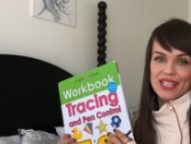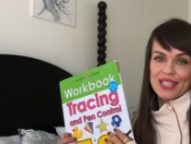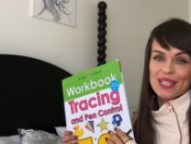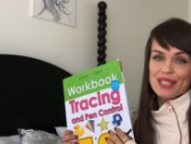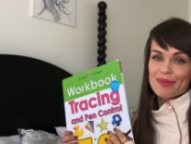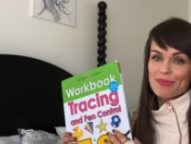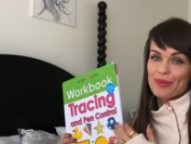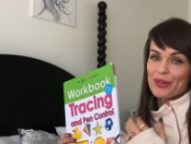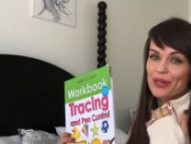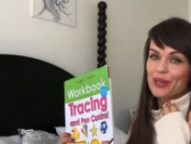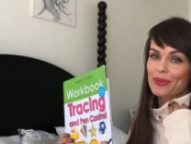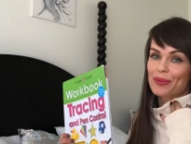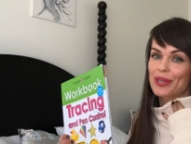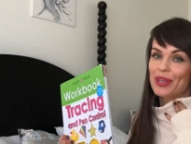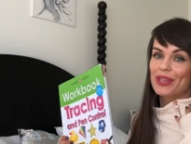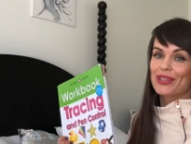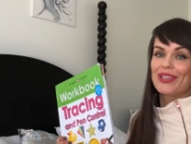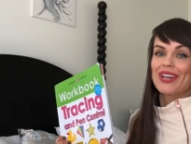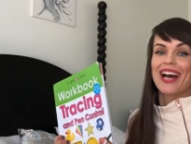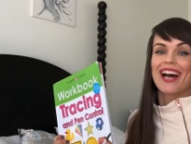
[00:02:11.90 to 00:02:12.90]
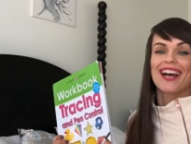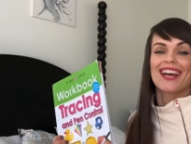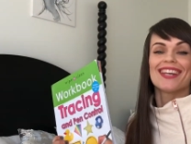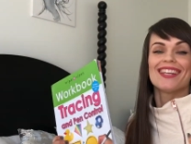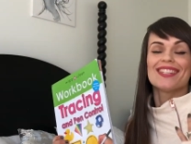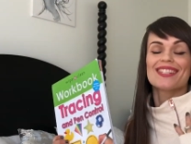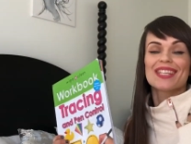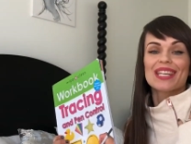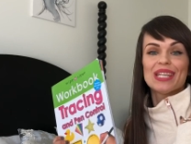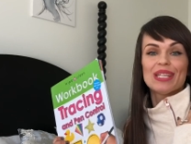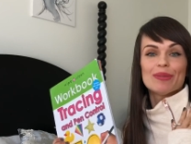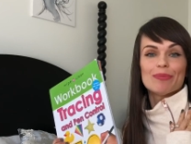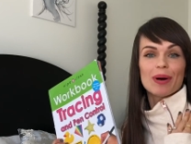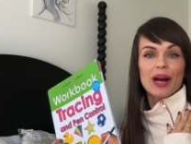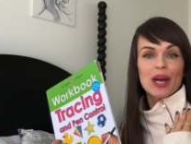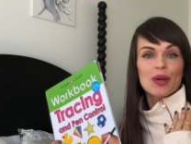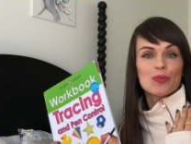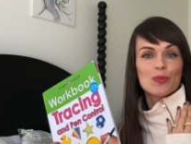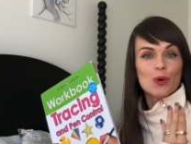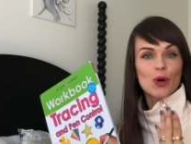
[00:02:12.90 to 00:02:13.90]
this book with you guys in
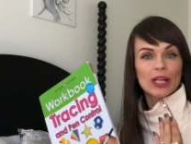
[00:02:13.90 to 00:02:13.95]
my